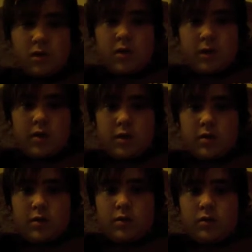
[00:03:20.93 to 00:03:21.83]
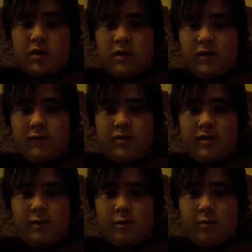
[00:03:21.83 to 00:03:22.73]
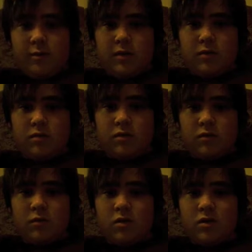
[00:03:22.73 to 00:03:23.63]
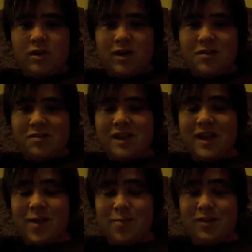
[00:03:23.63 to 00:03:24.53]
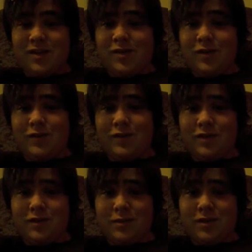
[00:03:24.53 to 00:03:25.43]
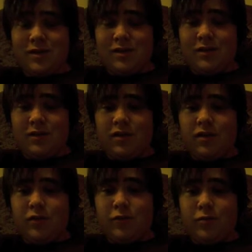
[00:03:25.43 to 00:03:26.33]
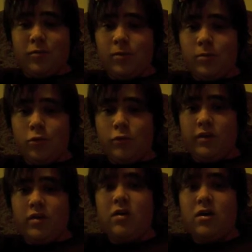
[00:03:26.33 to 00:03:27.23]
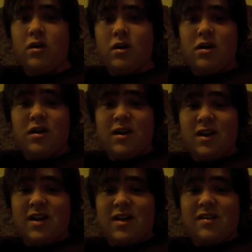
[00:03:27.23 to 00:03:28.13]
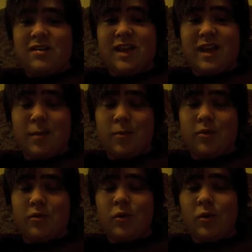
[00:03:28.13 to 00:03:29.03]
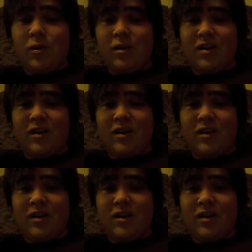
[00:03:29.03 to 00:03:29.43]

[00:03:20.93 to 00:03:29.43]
And you can't even tell it was made in 2001. It has terrible sound effects that make it sound like a kung fu movie, and it has a terrible score.